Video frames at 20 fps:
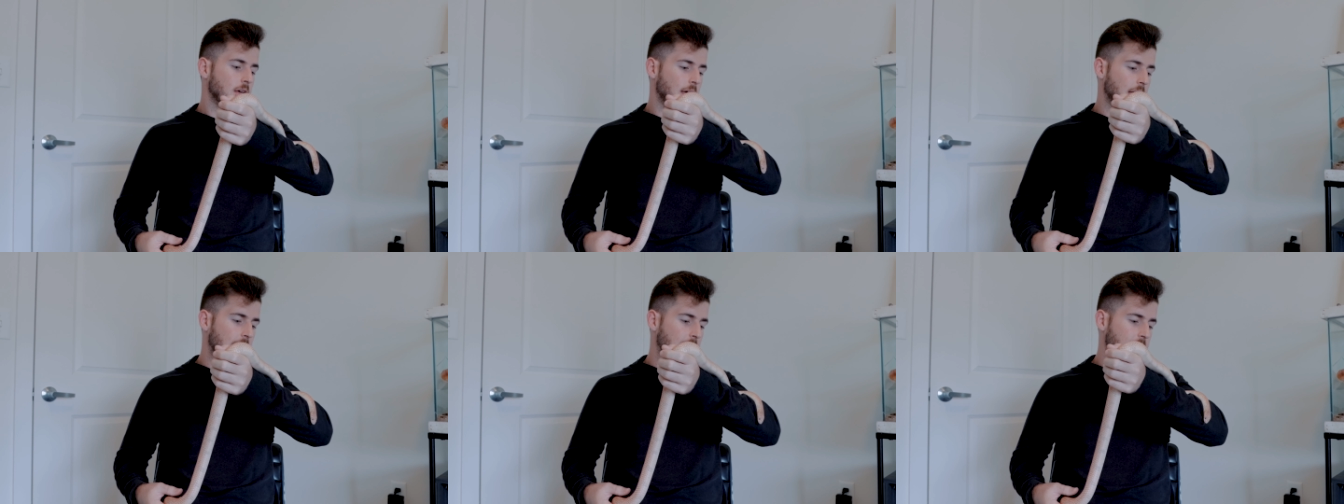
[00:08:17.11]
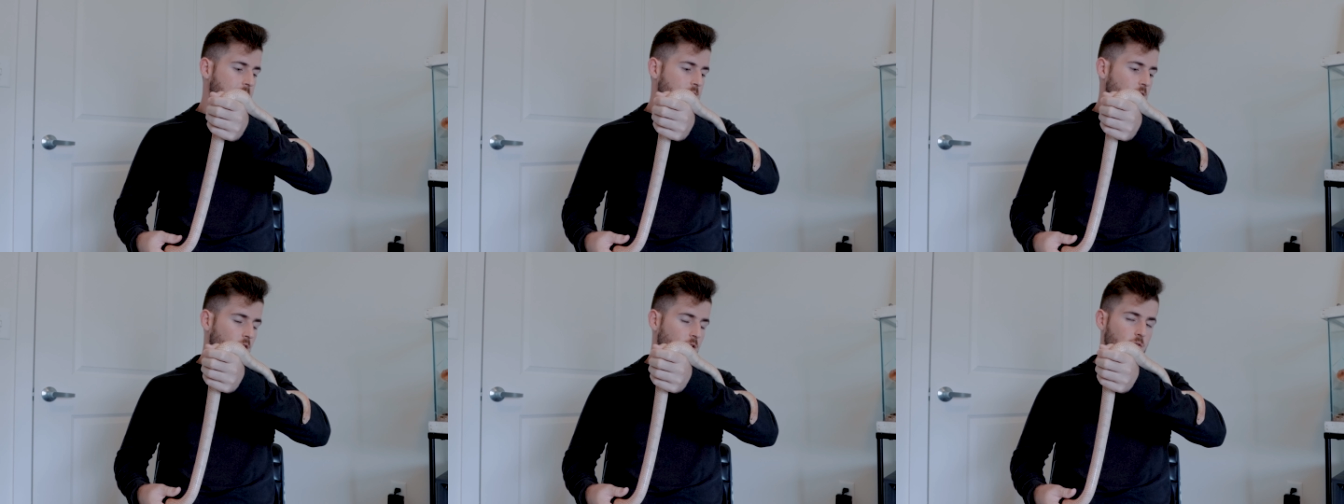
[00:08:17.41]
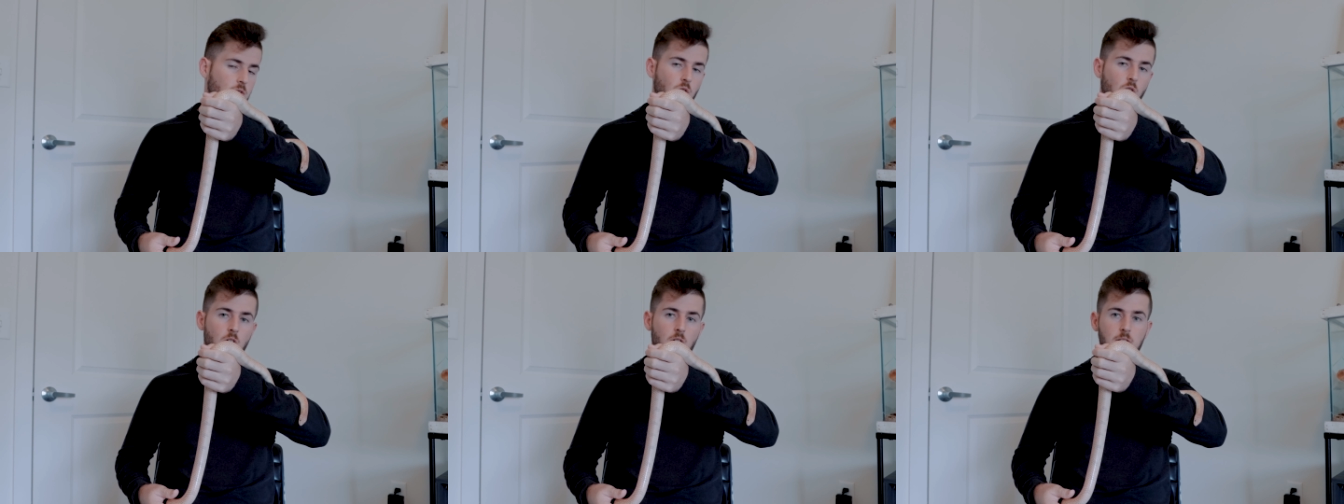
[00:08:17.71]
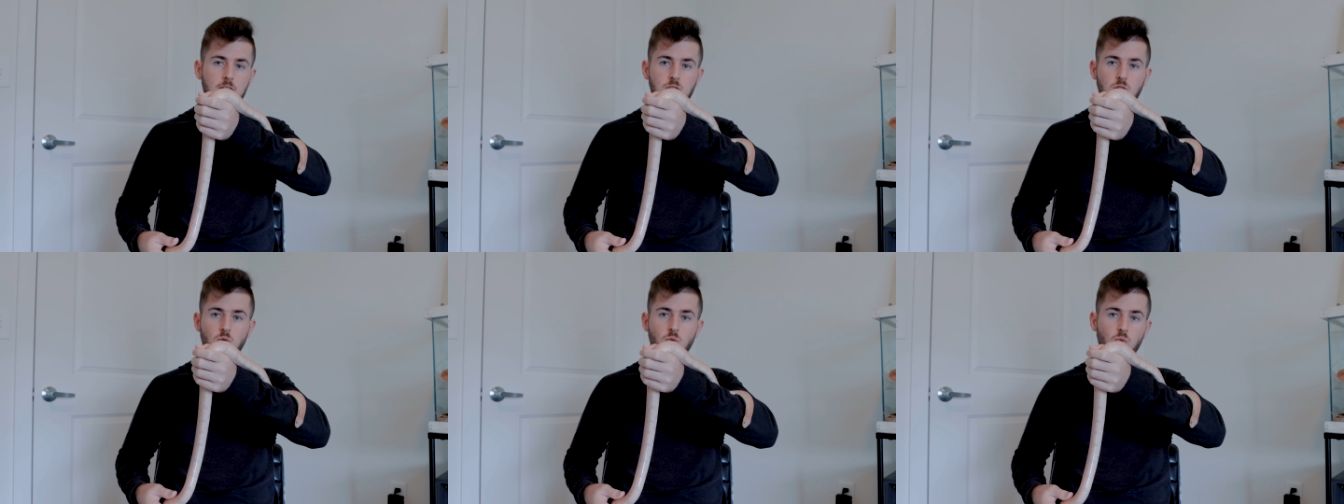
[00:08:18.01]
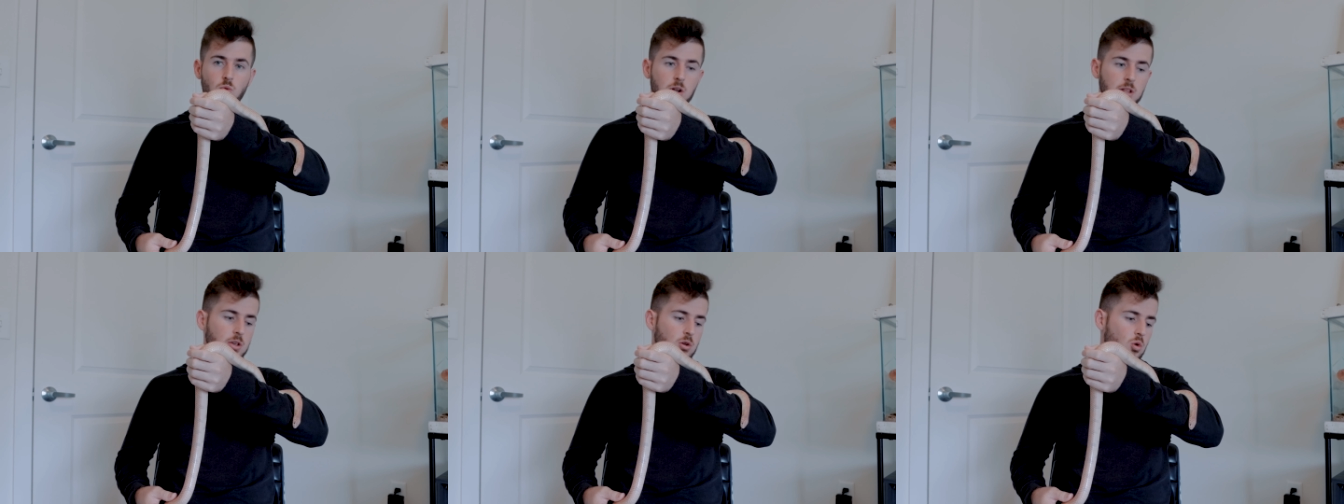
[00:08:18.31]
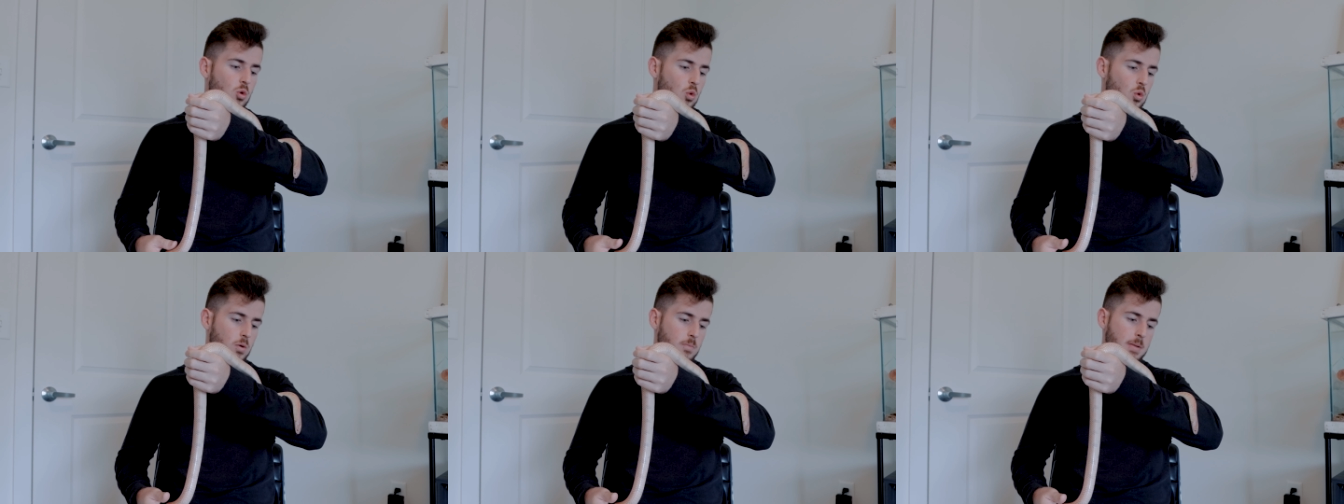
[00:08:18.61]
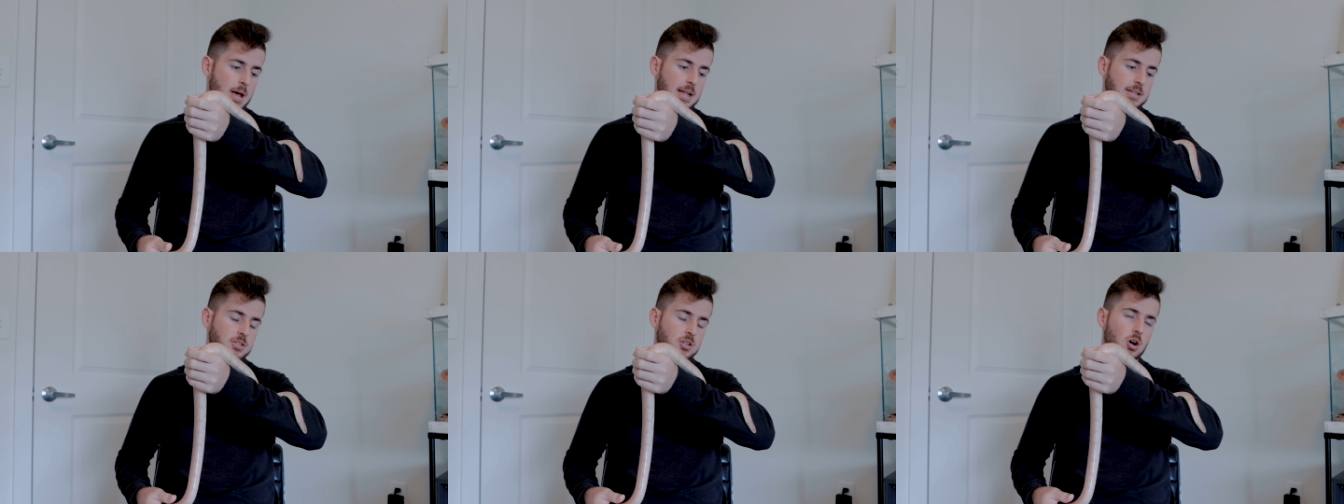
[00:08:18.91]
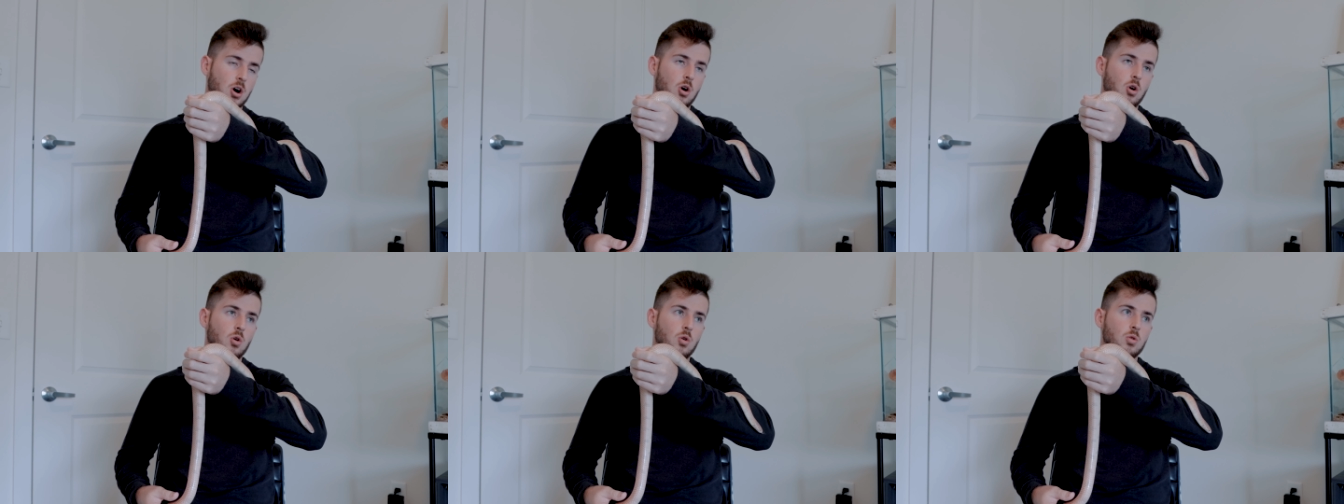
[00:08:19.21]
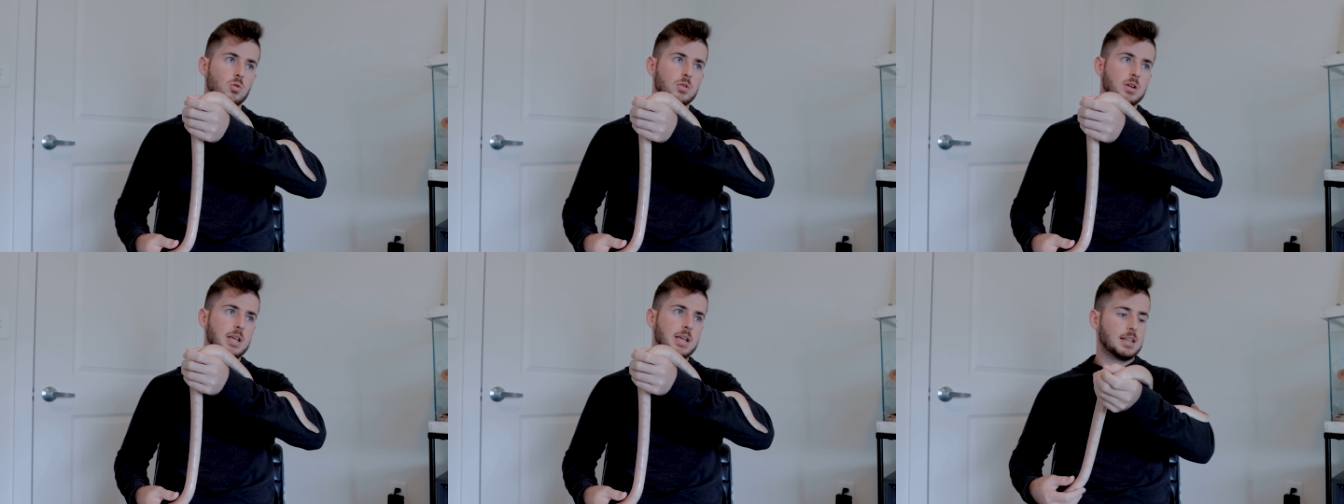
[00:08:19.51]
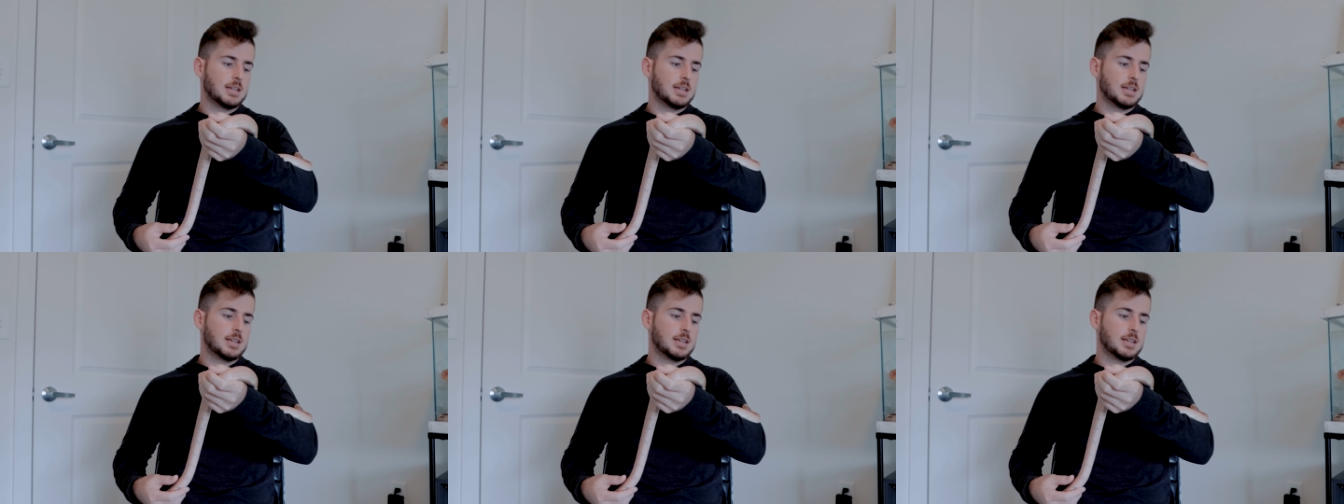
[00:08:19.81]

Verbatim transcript: And overall, it's a really cool pet to own.